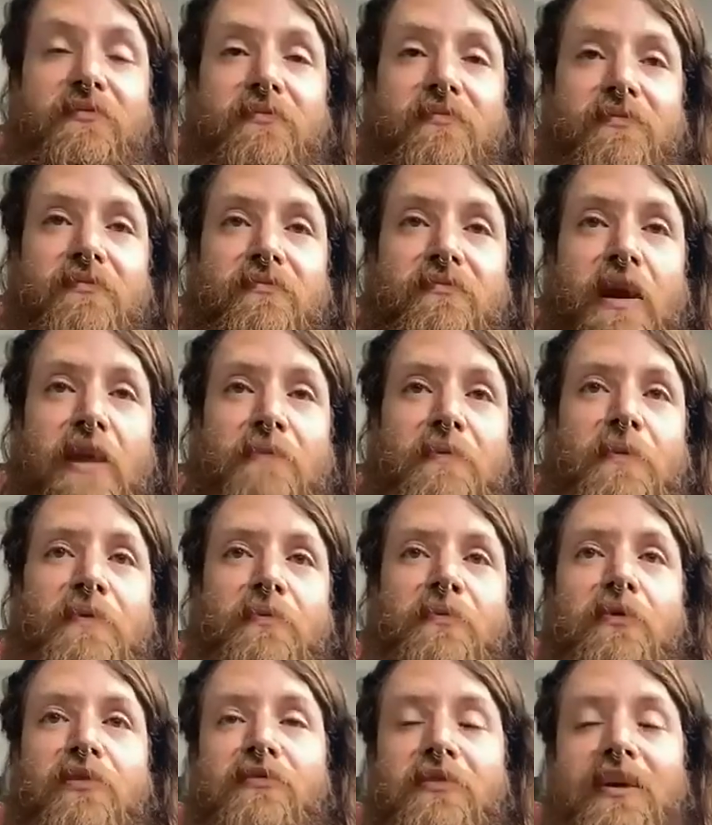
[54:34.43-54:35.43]
many people
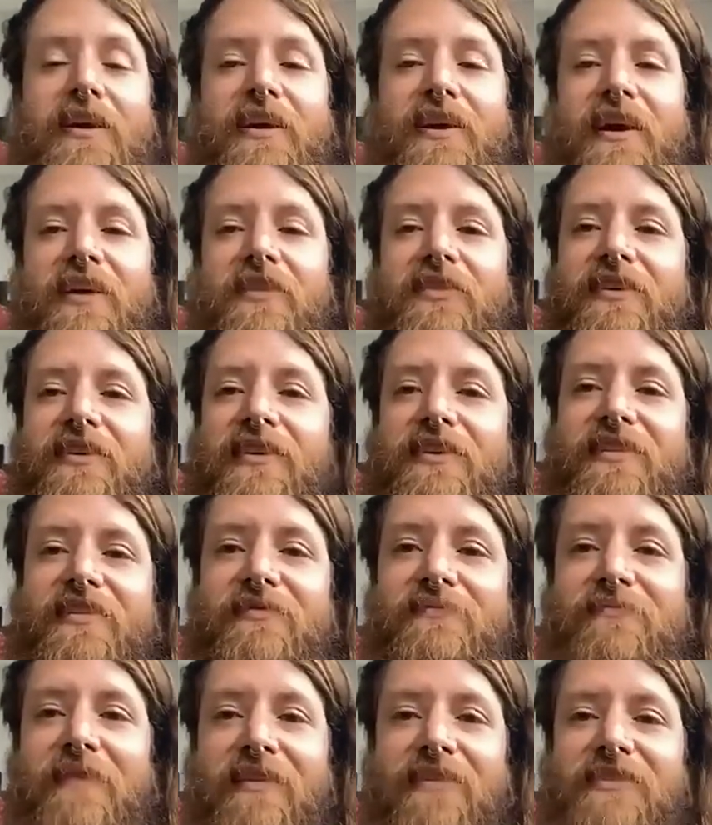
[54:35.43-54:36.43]
as we can get these
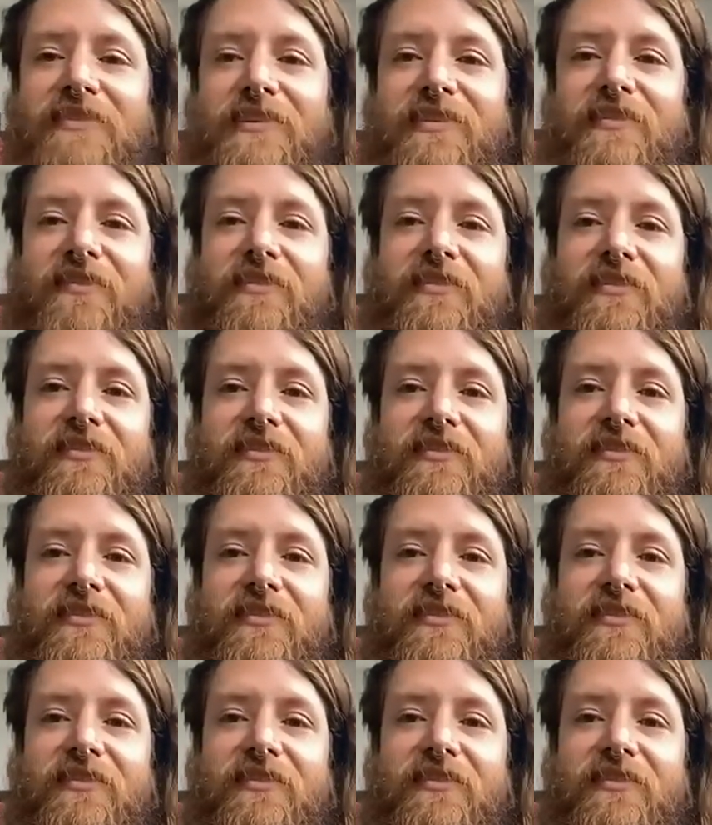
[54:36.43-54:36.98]
messages to.